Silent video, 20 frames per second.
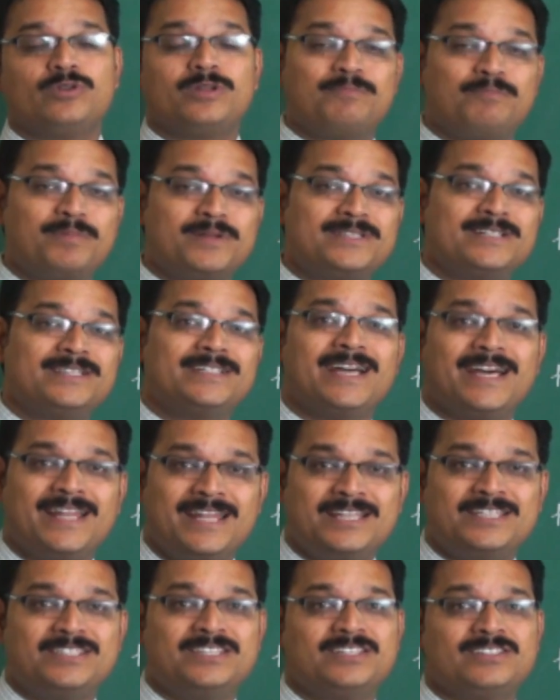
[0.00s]
represent the
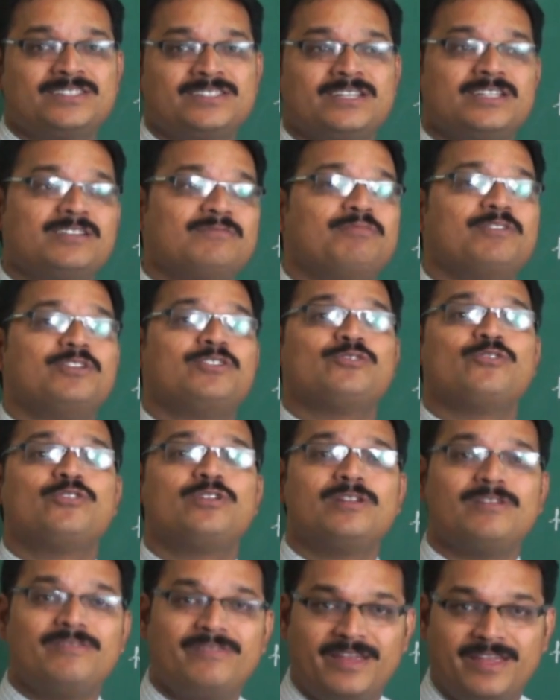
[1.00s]
energies in
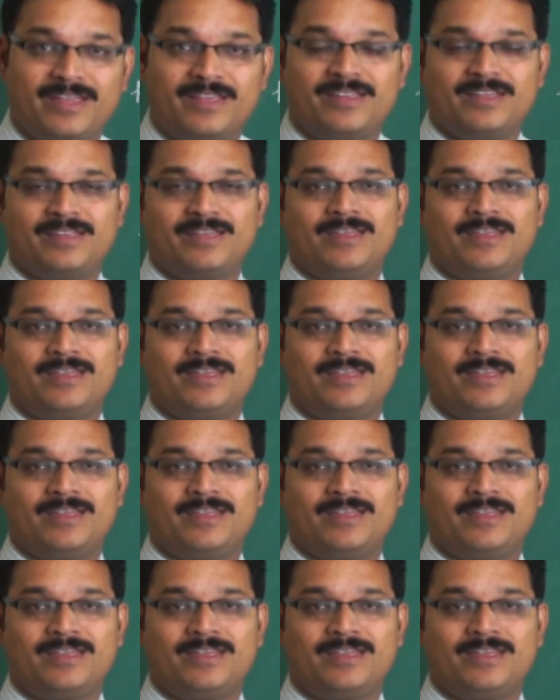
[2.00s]
pictorial way